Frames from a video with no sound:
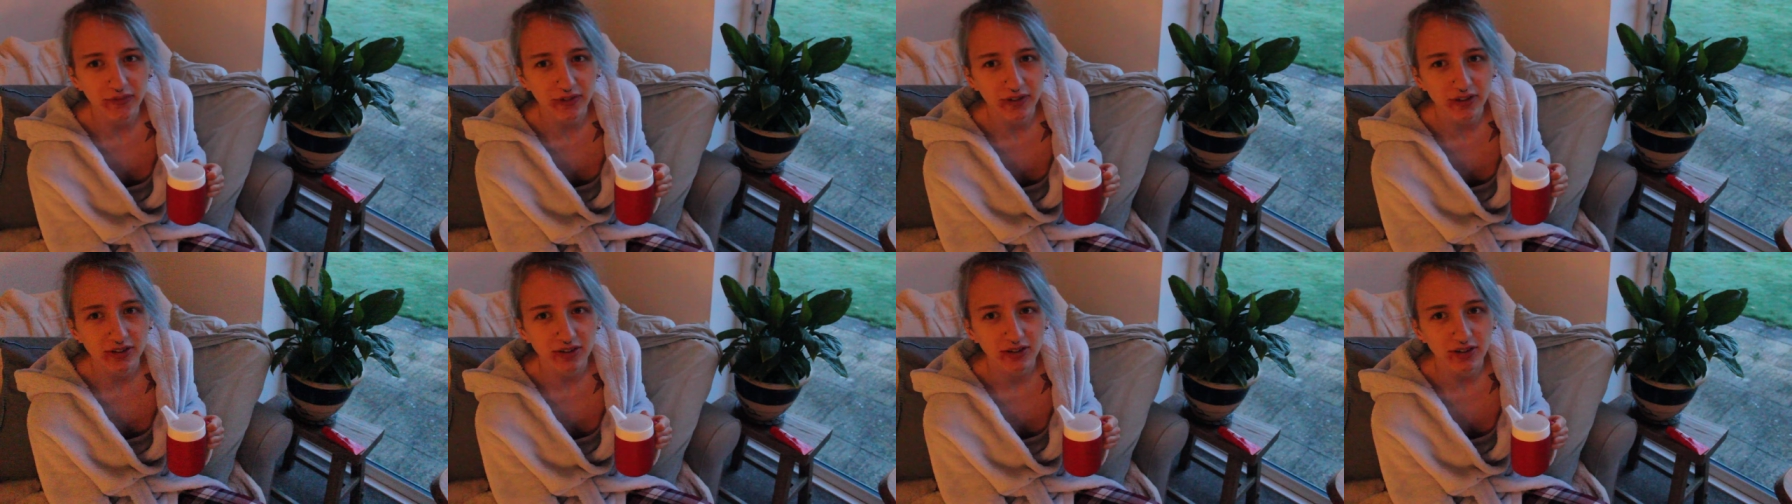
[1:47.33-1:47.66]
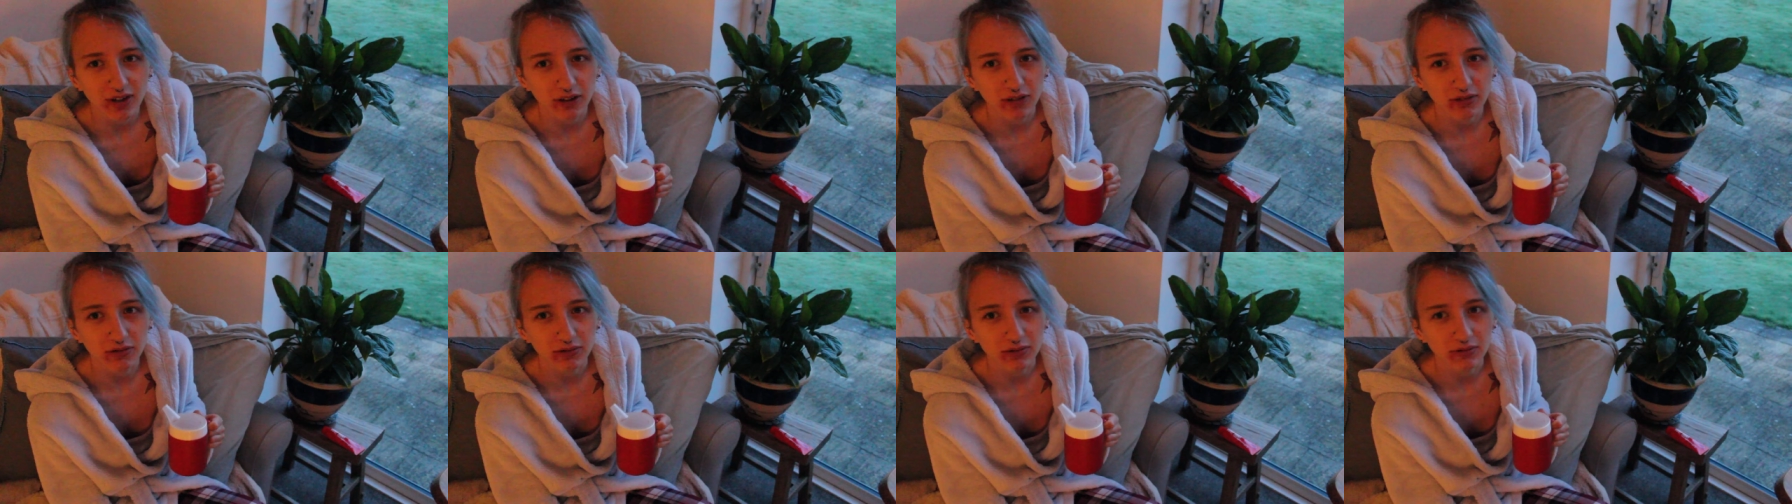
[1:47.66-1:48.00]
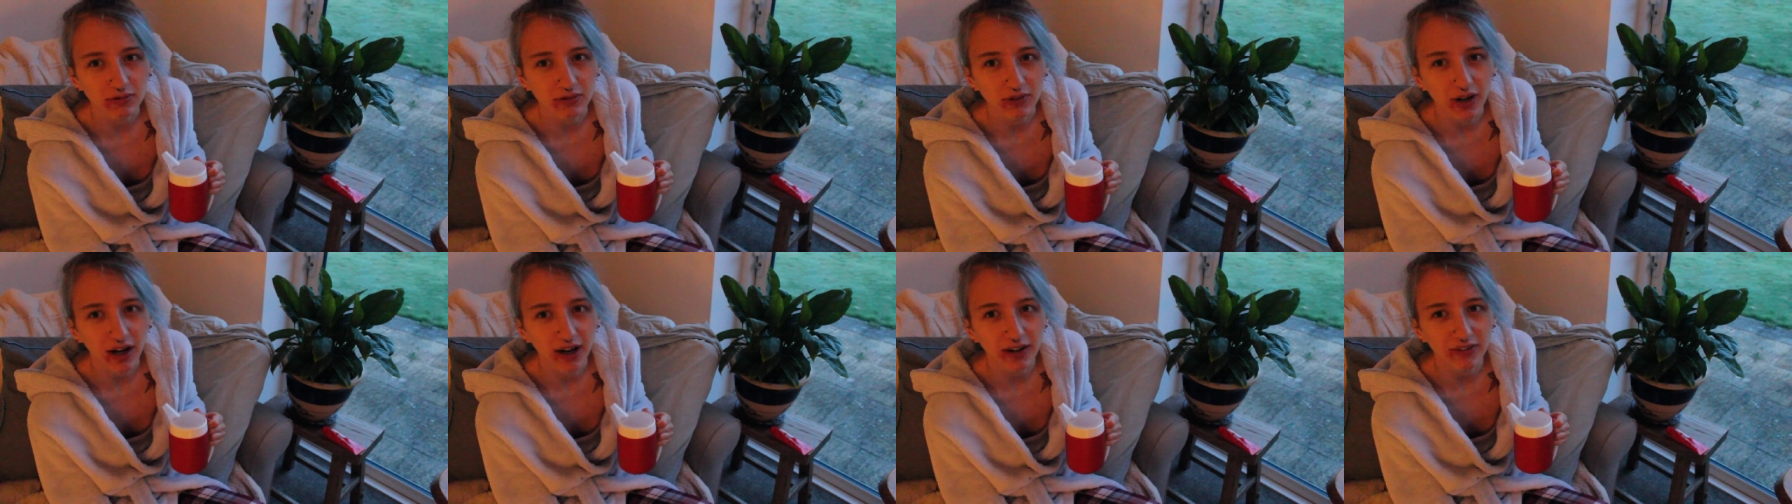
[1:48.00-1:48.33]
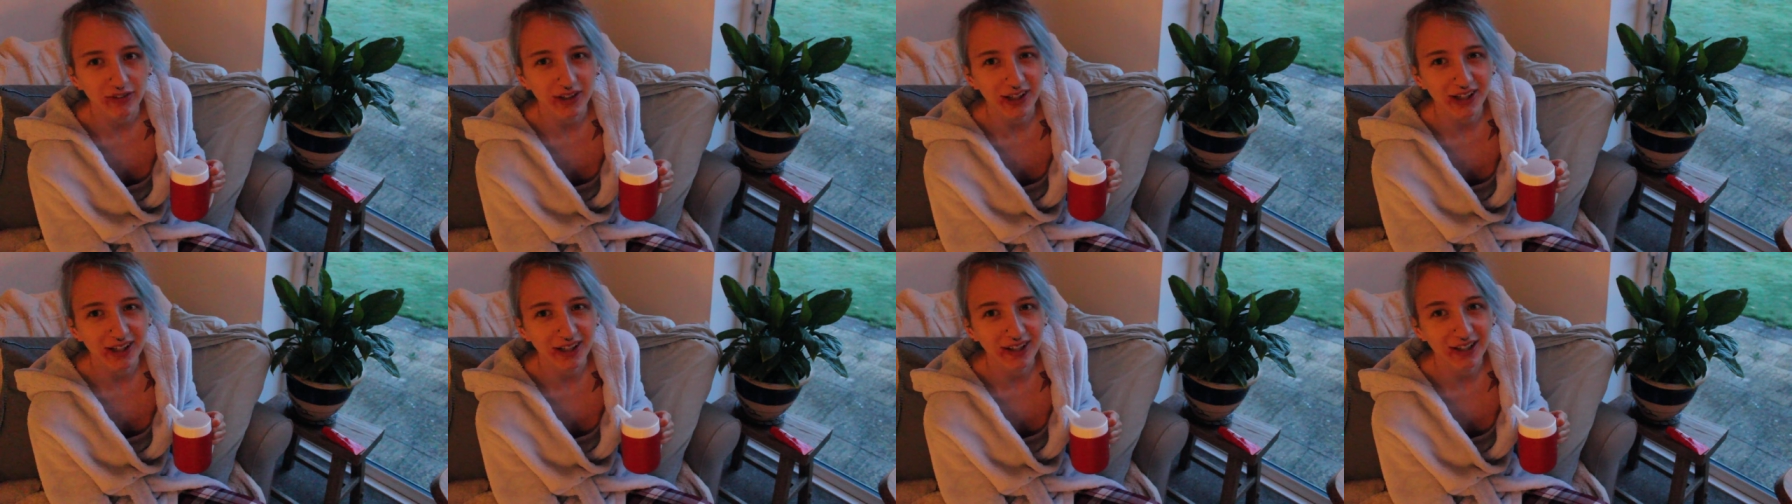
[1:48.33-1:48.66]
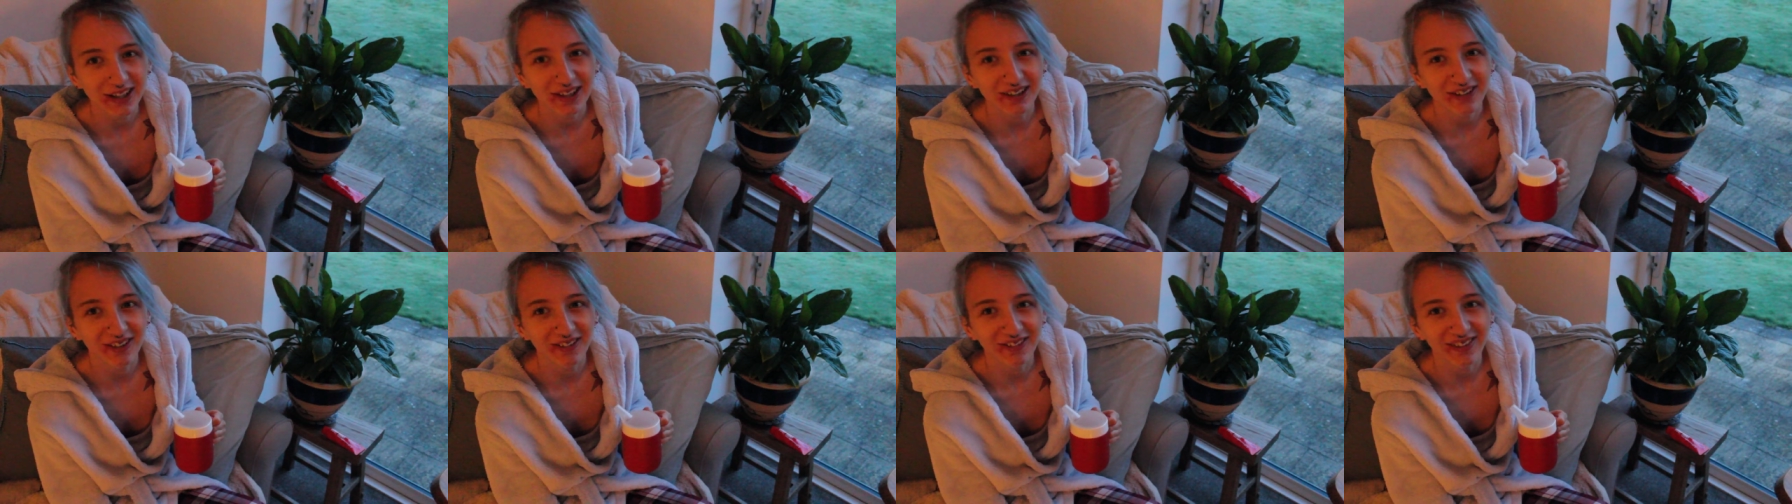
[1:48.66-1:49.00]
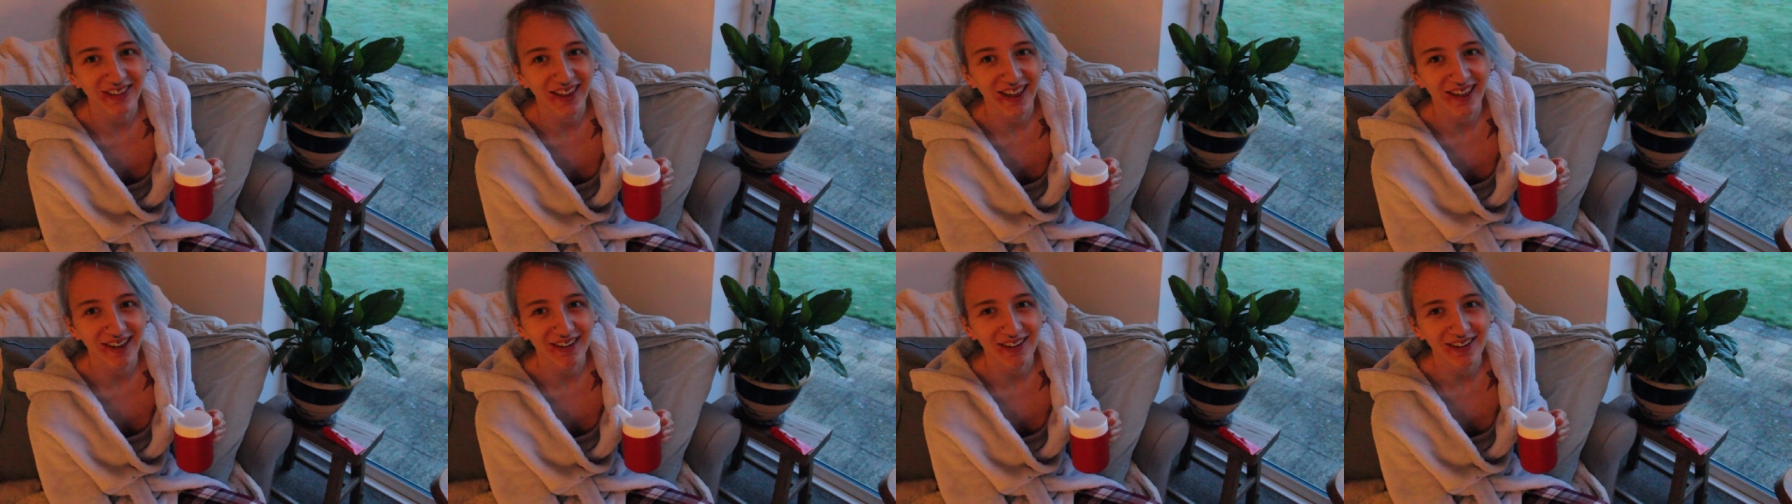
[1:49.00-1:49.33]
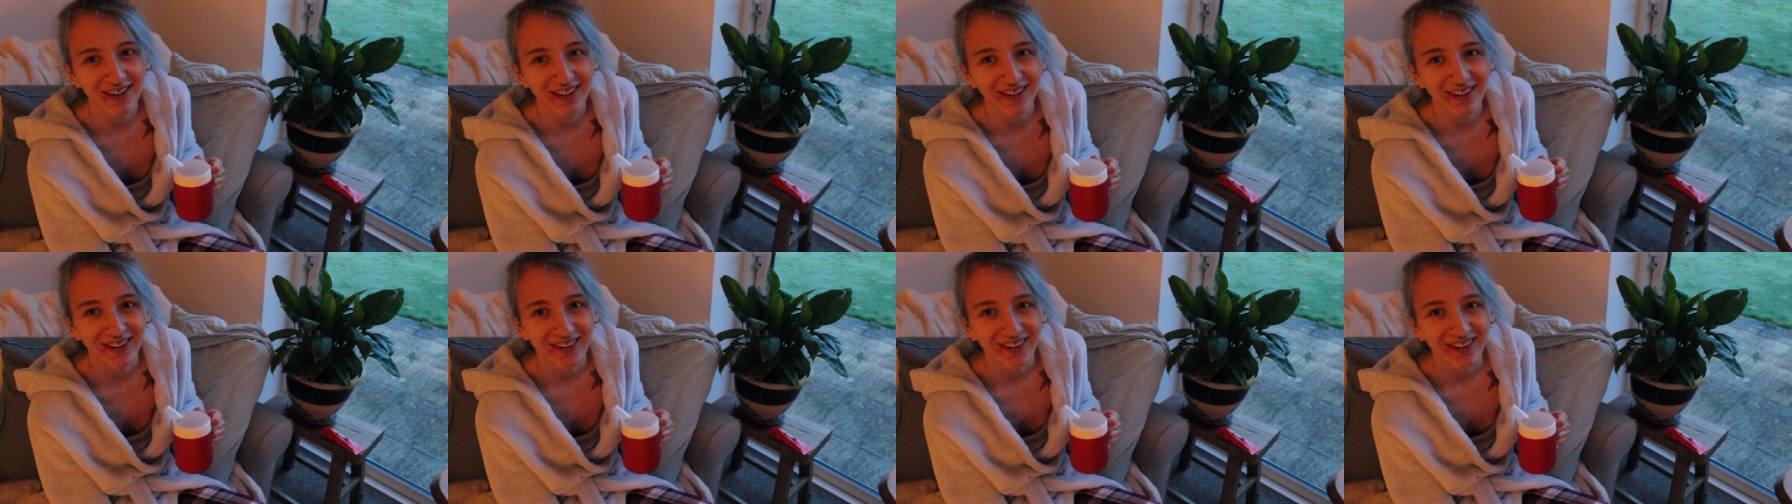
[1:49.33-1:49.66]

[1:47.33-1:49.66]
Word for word: so having a lid on there